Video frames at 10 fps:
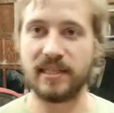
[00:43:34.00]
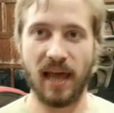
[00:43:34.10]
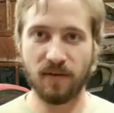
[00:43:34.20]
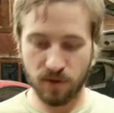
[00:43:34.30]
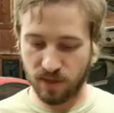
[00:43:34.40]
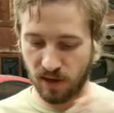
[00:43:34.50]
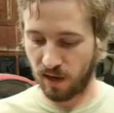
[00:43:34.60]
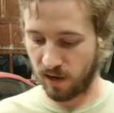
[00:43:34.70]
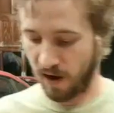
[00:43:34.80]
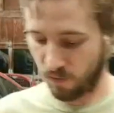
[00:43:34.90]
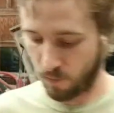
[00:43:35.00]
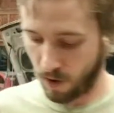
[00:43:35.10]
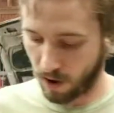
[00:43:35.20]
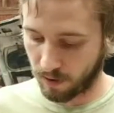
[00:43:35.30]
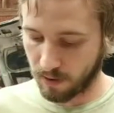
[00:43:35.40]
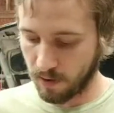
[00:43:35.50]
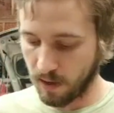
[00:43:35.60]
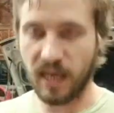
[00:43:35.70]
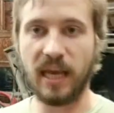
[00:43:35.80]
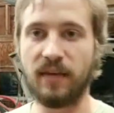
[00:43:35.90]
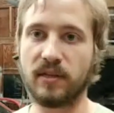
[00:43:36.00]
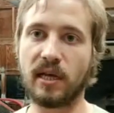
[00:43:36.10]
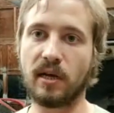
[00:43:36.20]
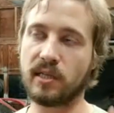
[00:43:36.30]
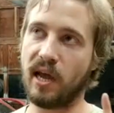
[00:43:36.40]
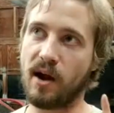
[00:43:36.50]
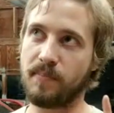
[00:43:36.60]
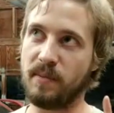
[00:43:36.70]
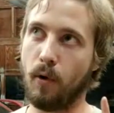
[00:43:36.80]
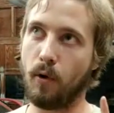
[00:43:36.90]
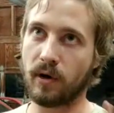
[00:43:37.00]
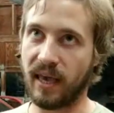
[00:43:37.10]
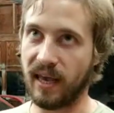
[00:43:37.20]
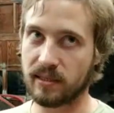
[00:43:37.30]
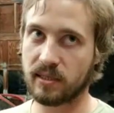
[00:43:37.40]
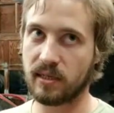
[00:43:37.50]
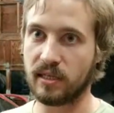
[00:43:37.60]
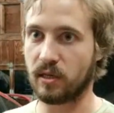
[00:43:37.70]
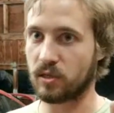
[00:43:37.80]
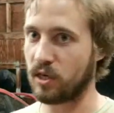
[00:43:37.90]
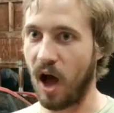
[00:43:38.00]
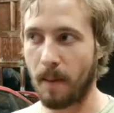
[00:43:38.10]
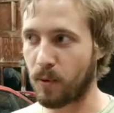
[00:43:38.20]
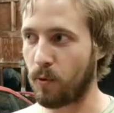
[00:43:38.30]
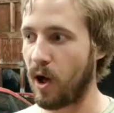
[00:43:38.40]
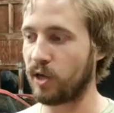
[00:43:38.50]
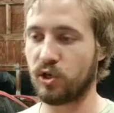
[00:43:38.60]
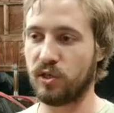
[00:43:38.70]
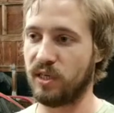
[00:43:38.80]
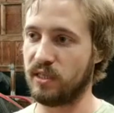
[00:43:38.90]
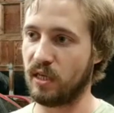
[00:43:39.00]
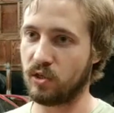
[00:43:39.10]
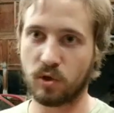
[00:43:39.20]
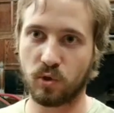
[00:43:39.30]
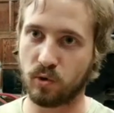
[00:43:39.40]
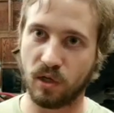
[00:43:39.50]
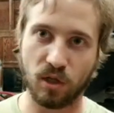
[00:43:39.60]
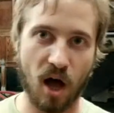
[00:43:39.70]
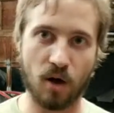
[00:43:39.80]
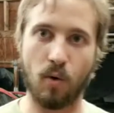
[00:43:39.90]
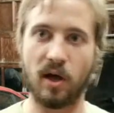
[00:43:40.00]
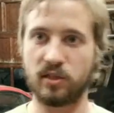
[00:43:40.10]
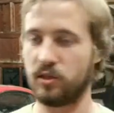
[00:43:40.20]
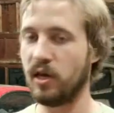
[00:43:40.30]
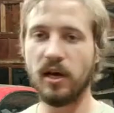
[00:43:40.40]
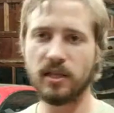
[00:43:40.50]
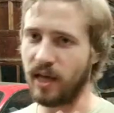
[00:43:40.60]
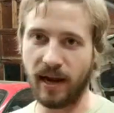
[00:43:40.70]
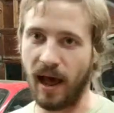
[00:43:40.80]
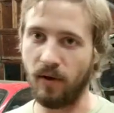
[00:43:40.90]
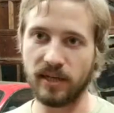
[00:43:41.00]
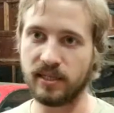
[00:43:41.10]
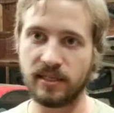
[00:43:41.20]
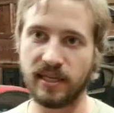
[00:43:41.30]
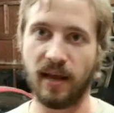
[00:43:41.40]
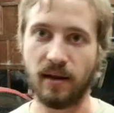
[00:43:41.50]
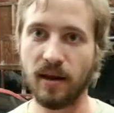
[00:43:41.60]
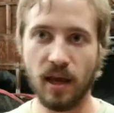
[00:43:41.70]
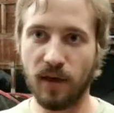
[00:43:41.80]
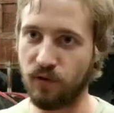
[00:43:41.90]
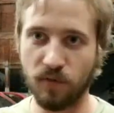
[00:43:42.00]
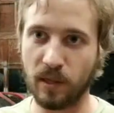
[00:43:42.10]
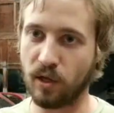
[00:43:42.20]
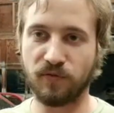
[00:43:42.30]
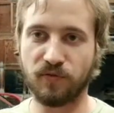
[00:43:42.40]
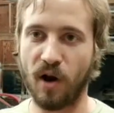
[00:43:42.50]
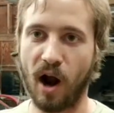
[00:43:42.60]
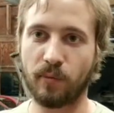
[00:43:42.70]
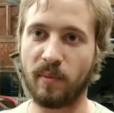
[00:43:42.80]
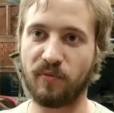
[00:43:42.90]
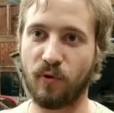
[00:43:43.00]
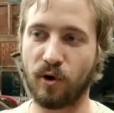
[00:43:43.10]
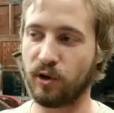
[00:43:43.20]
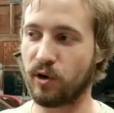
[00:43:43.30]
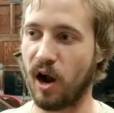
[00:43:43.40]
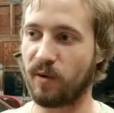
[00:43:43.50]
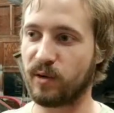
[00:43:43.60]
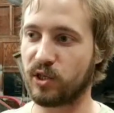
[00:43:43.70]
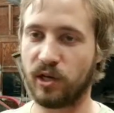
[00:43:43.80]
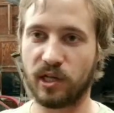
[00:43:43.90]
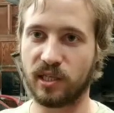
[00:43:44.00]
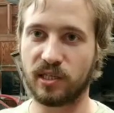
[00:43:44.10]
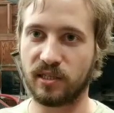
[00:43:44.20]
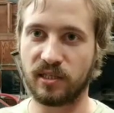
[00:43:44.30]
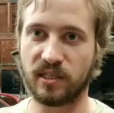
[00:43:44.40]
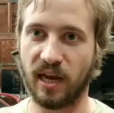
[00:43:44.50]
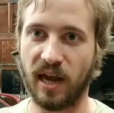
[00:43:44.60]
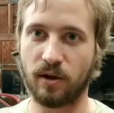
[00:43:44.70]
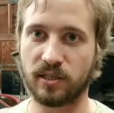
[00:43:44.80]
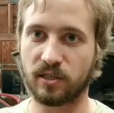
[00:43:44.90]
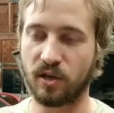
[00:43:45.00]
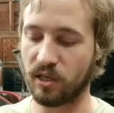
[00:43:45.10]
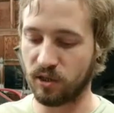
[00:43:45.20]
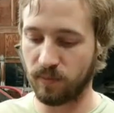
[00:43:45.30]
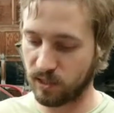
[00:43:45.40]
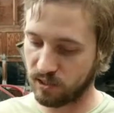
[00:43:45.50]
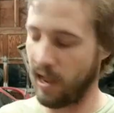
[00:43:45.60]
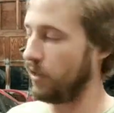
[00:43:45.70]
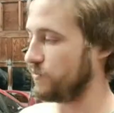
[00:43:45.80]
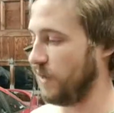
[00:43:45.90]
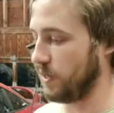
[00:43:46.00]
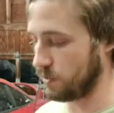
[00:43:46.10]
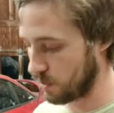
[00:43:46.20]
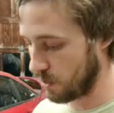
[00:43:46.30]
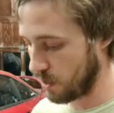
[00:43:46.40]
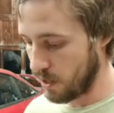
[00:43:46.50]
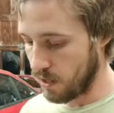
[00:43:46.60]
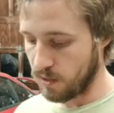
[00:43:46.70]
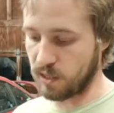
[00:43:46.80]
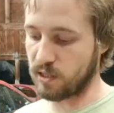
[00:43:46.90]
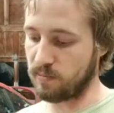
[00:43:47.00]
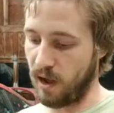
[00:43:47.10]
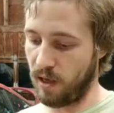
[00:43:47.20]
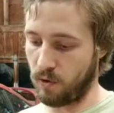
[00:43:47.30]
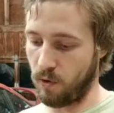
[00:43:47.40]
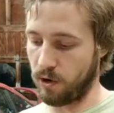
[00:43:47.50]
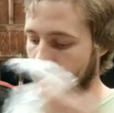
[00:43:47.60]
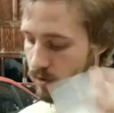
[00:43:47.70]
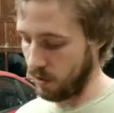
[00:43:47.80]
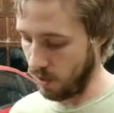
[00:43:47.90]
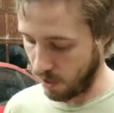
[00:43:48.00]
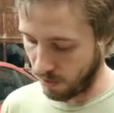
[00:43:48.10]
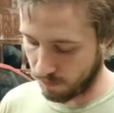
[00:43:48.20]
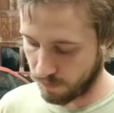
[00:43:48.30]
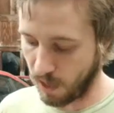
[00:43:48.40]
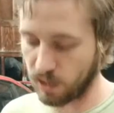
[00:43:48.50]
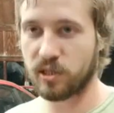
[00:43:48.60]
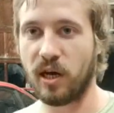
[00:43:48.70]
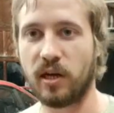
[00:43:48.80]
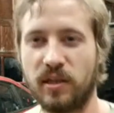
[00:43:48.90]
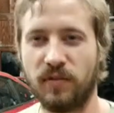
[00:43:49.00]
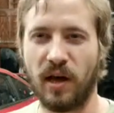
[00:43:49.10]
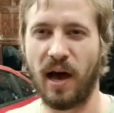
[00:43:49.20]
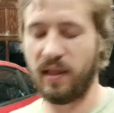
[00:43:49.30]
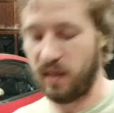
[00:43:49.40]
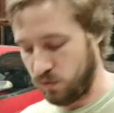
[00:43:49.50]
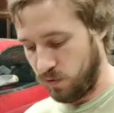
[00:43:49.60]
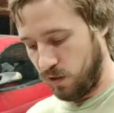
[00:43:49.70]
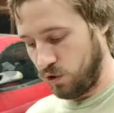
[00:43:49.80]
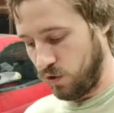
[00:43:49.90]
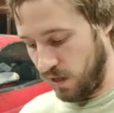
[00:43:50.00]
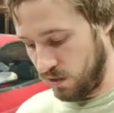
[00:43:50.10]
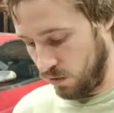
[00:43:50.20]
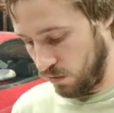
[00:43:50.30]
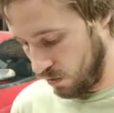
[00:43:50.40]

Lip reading: everything I could ever want. He even sells ARP bolt kits. He sells copper washers. He sells all sorts of lock washers. Check it out. It's insane. If you've been looking for hardware before and you go to the hardware store, you're like, this is insane. How does this cost so much? Allen's Fasteners. This is my other order. I'll just kind of give you the highlights reel, or try to.